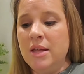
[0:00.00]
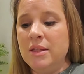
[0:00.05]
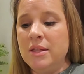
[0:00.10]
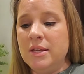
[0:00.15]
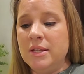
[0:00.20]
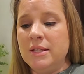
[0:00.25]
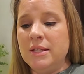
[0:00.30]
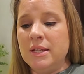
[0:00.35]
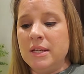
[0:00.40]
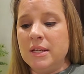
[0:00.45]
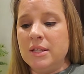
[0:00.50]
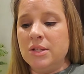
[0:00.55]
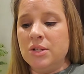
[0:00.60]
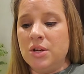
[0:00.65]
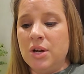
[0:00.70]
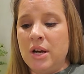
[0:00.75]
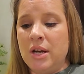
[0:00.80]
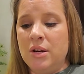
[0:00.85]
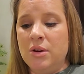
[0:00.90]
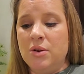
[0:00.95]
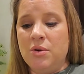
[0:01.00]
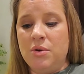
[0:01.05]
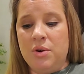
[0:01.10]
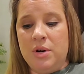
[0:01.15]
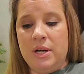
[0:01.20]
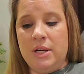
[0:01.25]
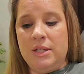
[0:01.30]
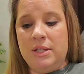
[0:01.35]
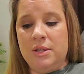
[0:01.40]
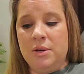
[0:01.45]
The 6th grade
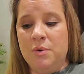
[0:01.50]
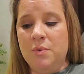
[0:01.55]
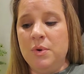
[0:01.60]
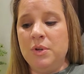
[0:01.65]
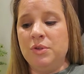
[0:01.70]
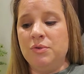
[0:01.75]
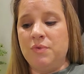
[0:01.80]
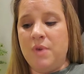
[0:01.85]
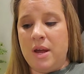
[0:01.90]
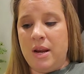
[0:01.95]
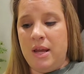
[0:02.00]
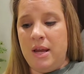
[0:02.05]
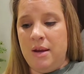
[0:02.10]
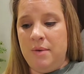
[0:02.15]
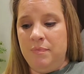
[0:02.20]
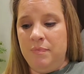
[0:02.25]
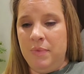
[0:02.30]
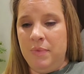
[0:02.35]
chorus was ready.